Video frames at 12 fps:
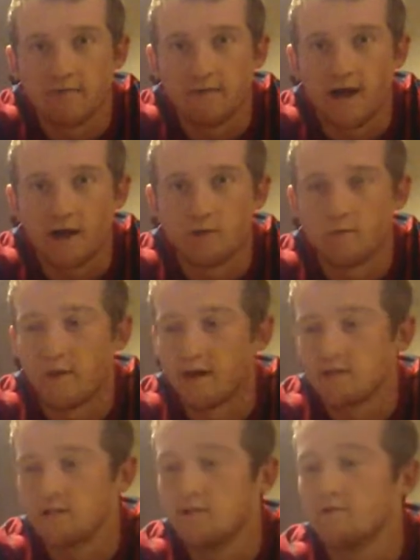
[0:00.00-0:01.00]
with the ankle
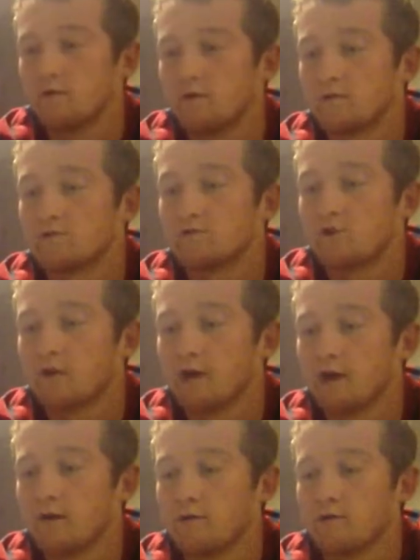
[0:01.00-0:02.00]
pads, you've got strong
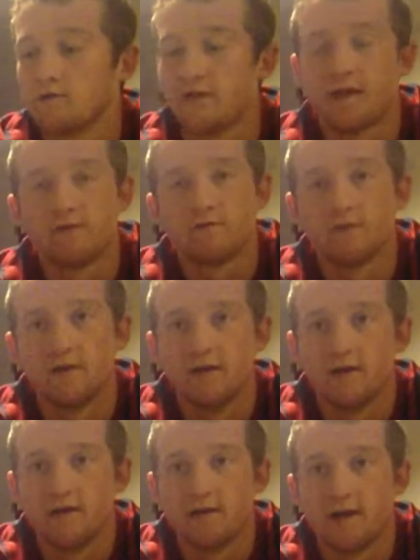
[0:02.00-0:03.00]
ankles as it is,
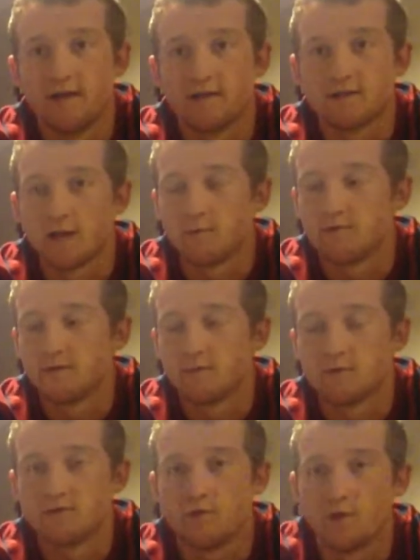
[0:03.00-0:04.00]
they're the type of shin
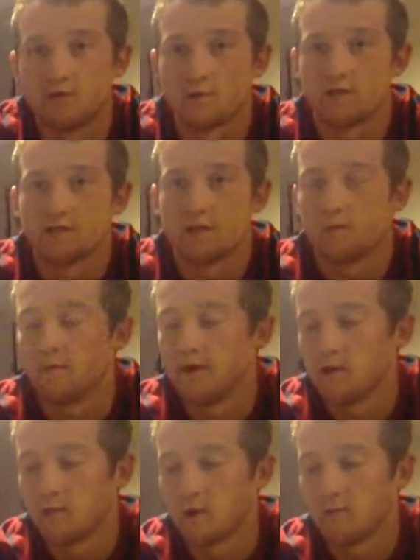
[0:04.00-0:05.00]
pads for you. You just want to slip them
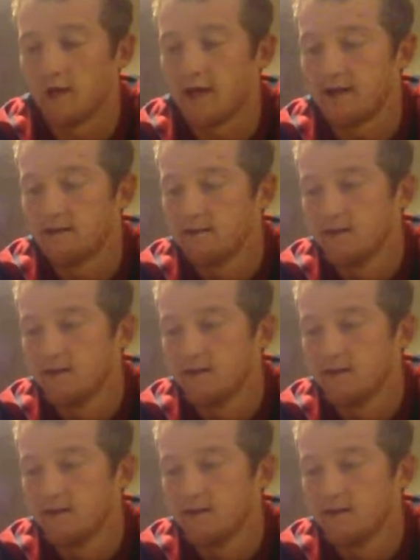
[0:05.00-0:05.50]
in, you want to play.